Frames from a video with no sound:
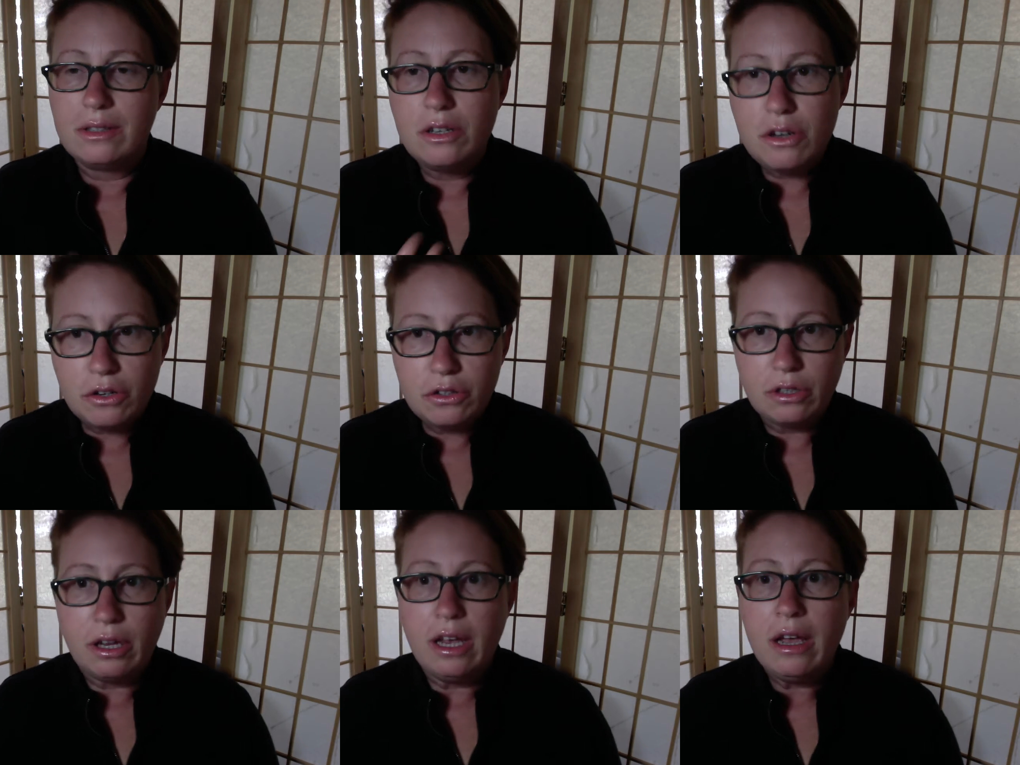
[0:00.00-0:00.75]
And
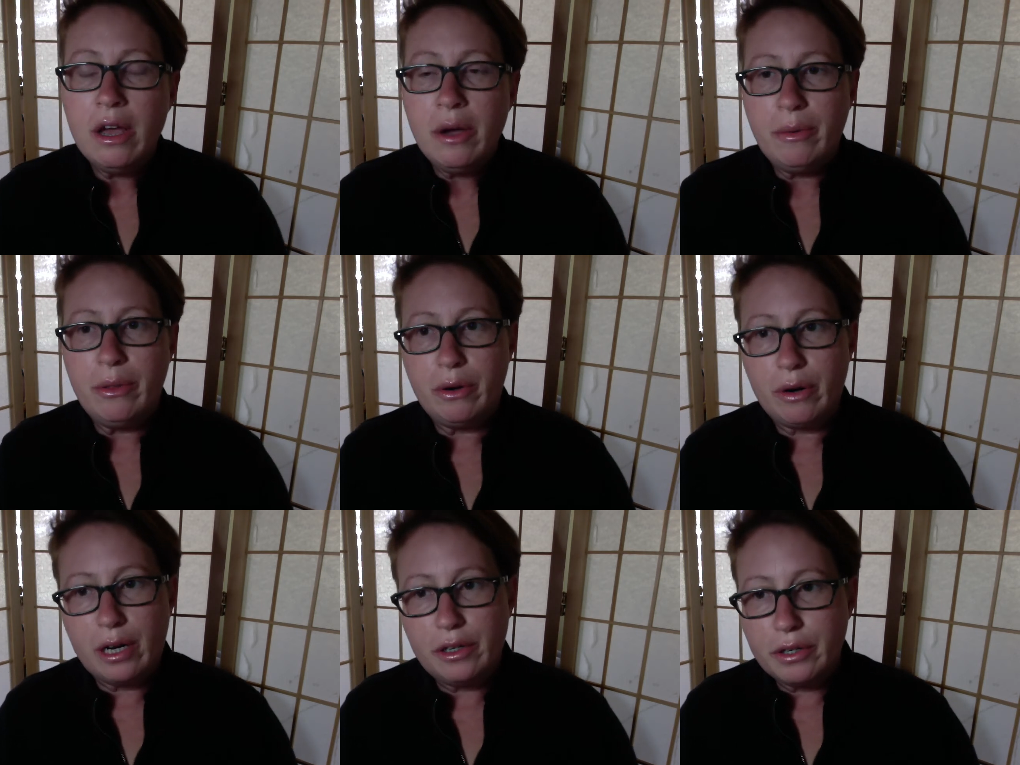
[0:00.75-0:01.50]
usually when
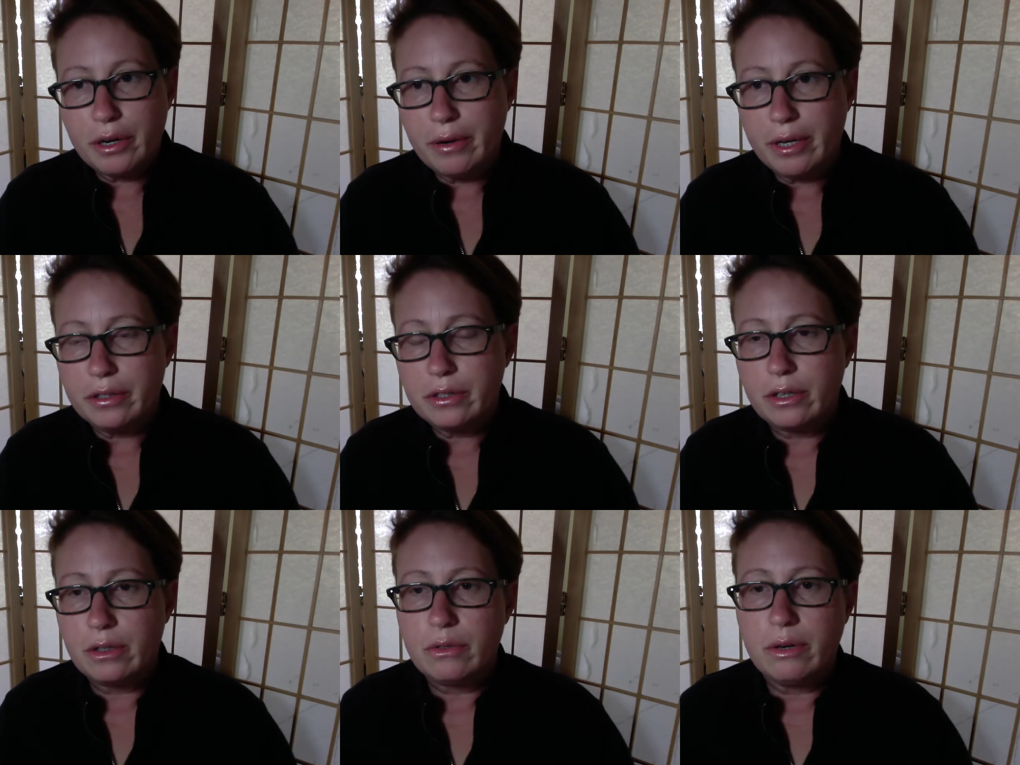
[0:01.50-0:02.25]
they're undergoing a
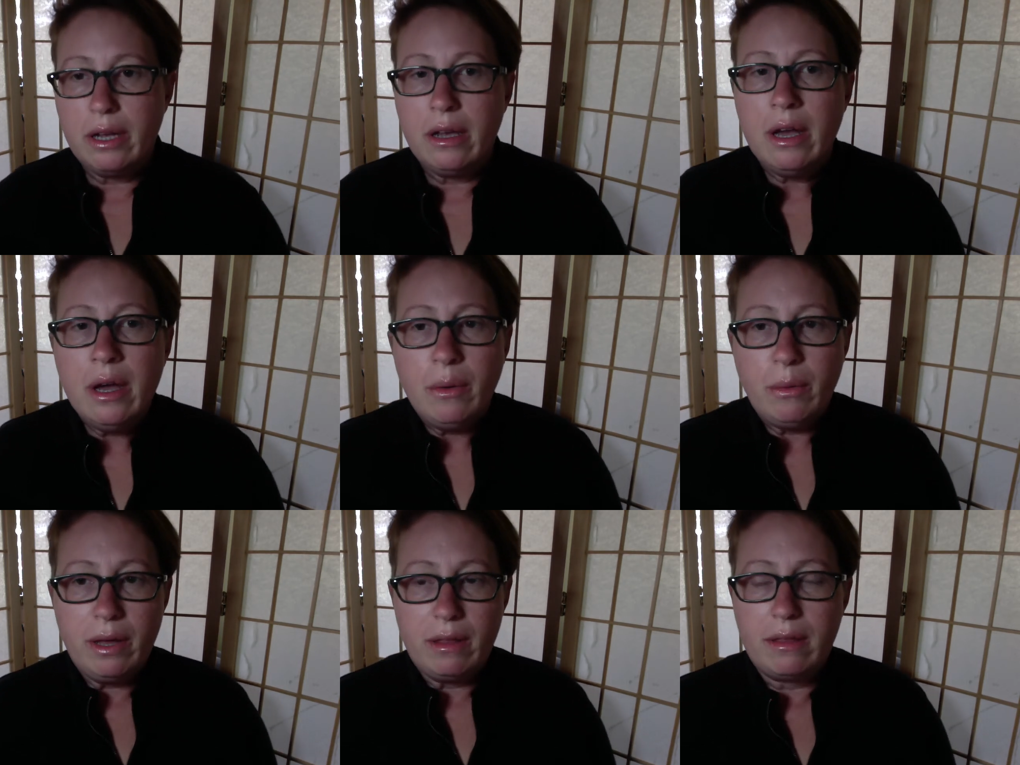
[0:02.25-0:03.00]
surgery
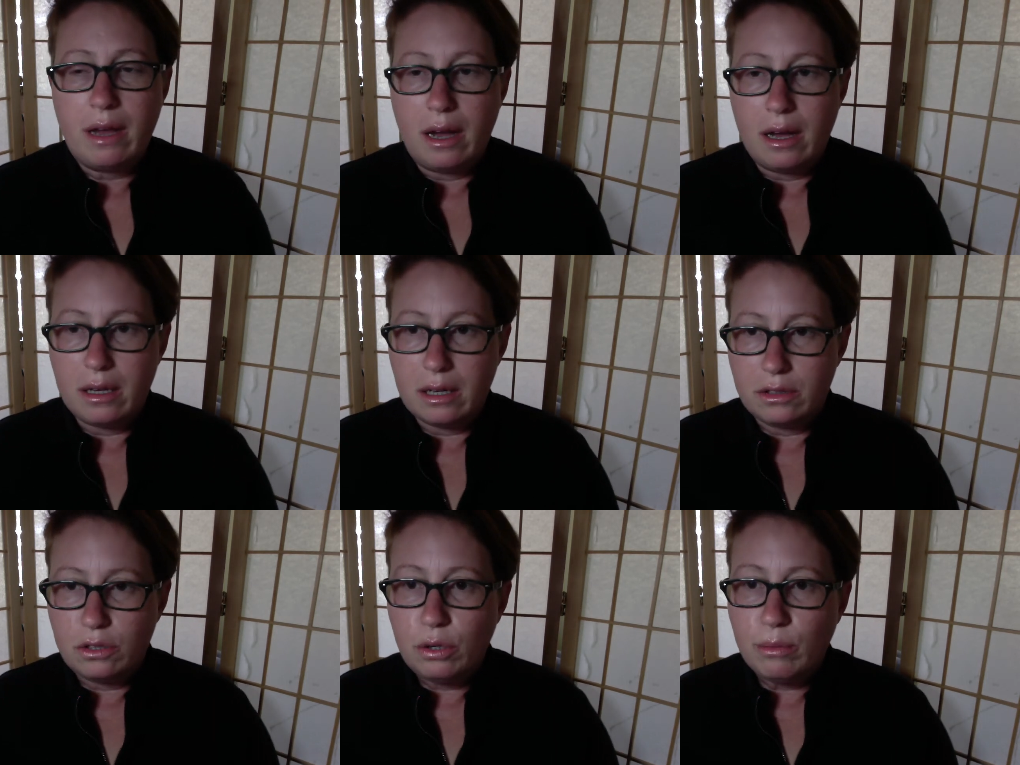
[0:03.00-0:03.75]
with
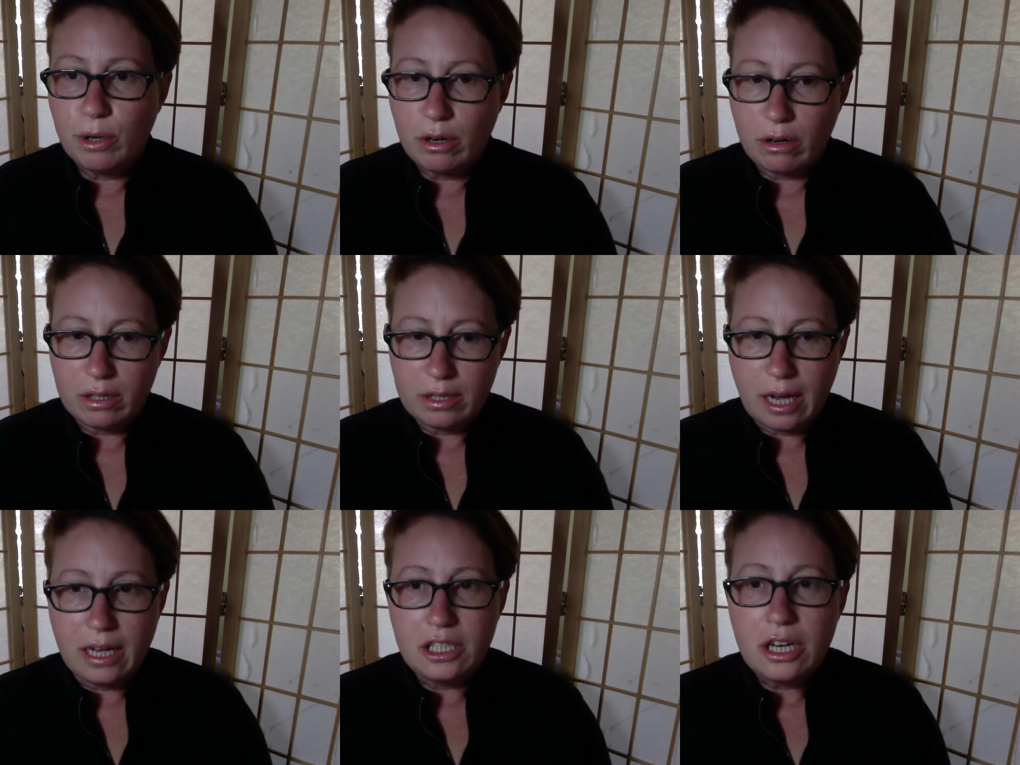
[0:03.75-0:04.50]
a tumor or
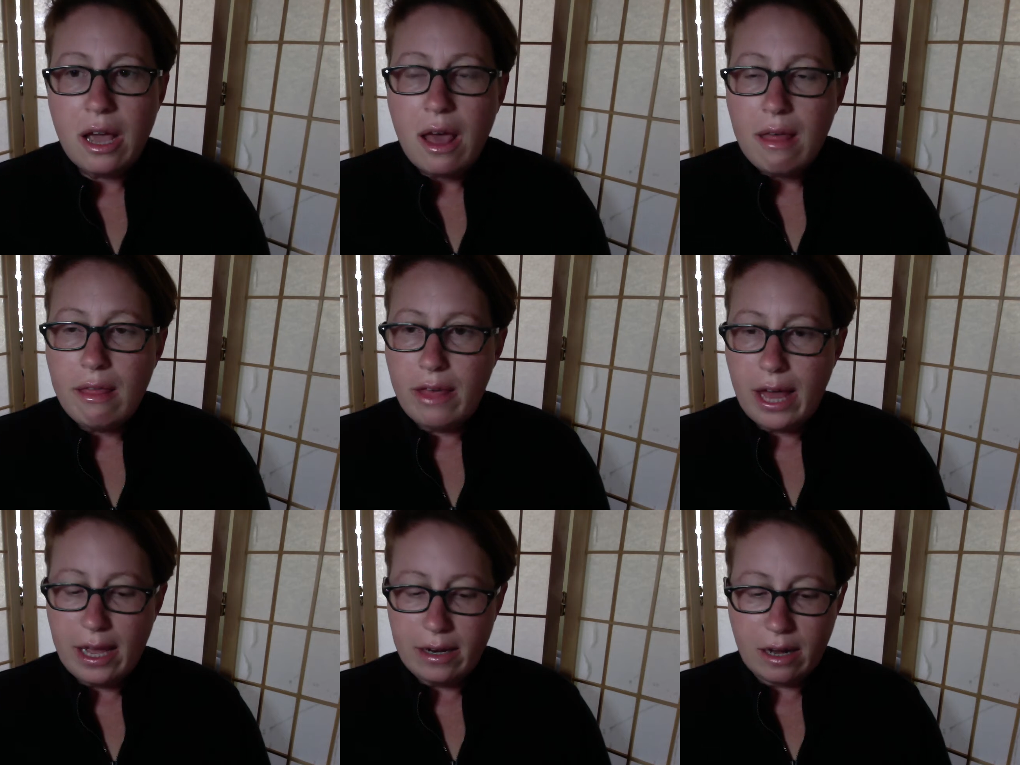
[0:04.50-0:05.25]
such,
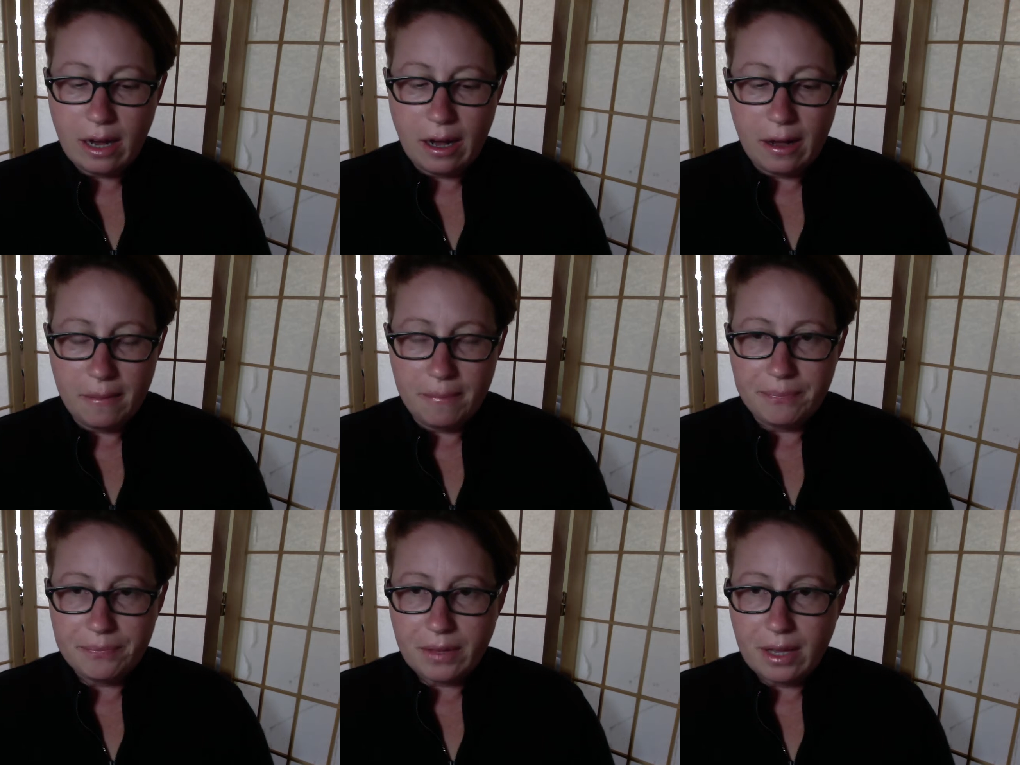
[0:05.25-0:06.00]
then
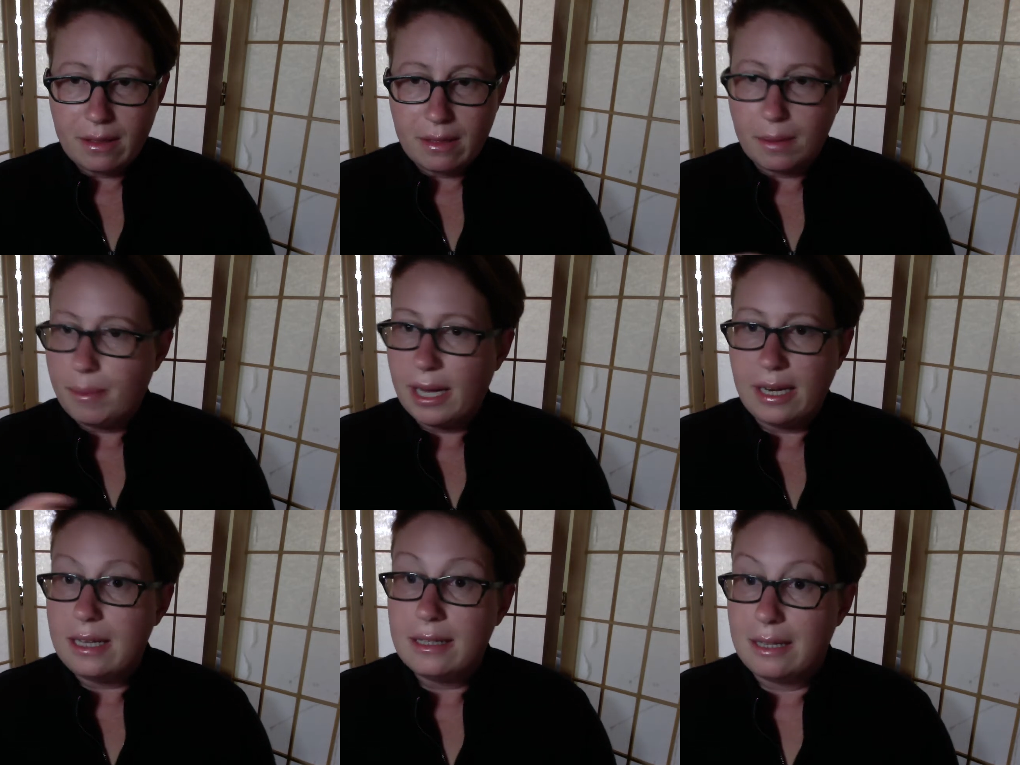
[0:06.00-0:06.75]
the
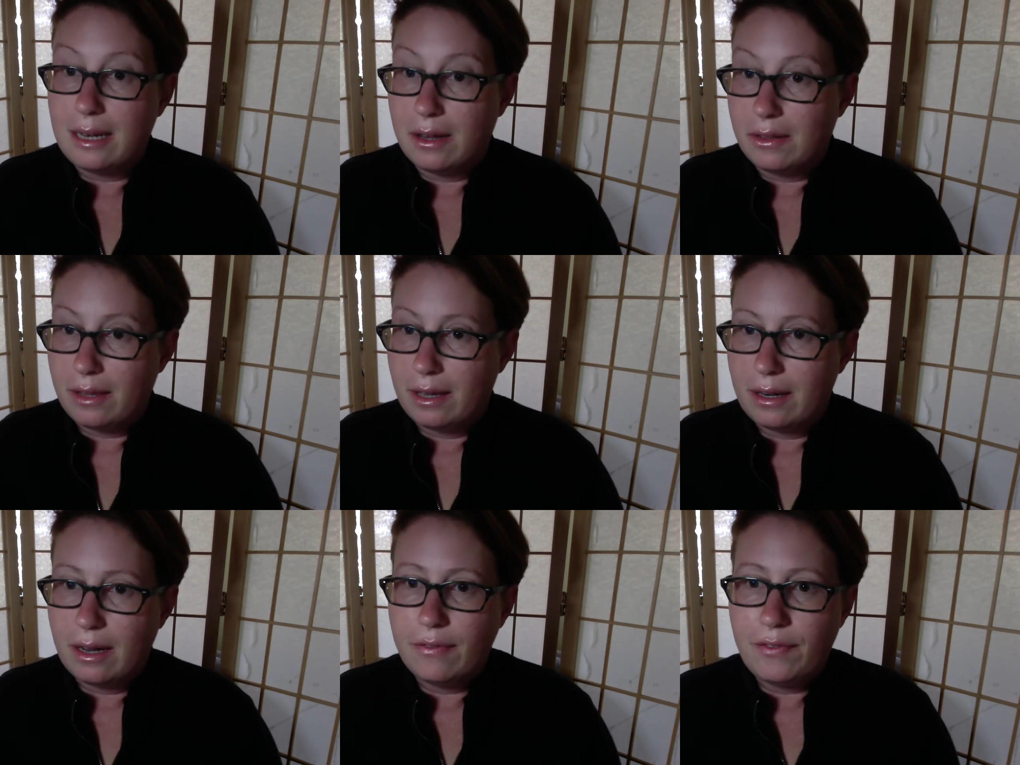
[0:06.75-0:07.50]
body isn't healthy
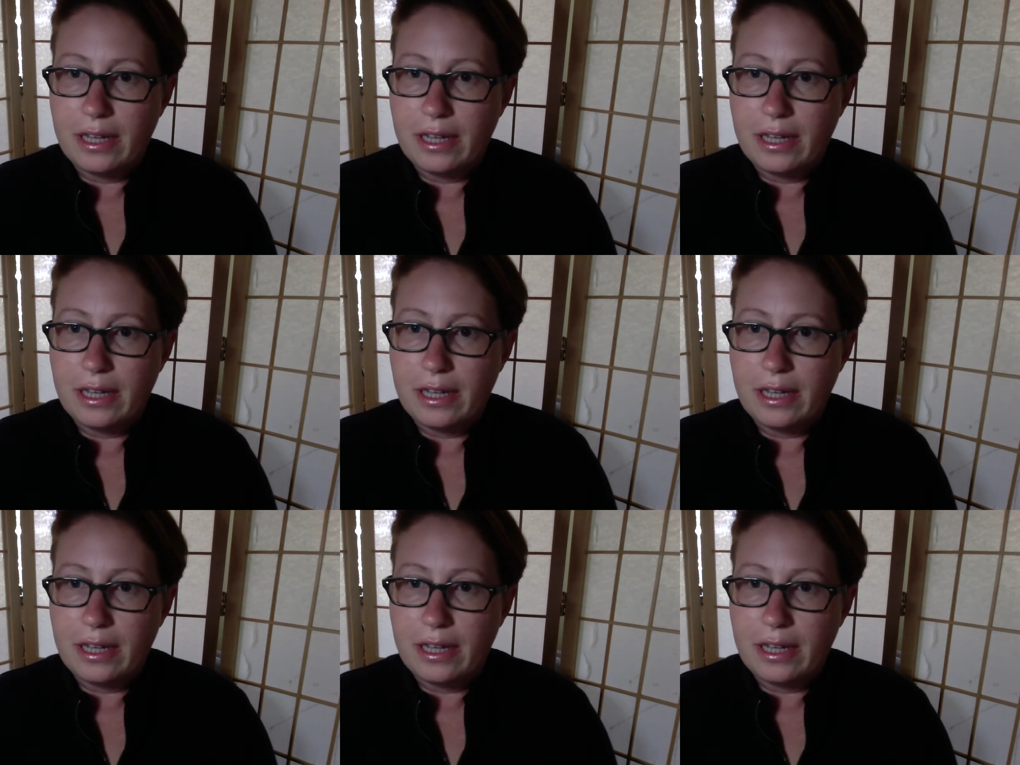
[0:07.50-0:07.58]
enough.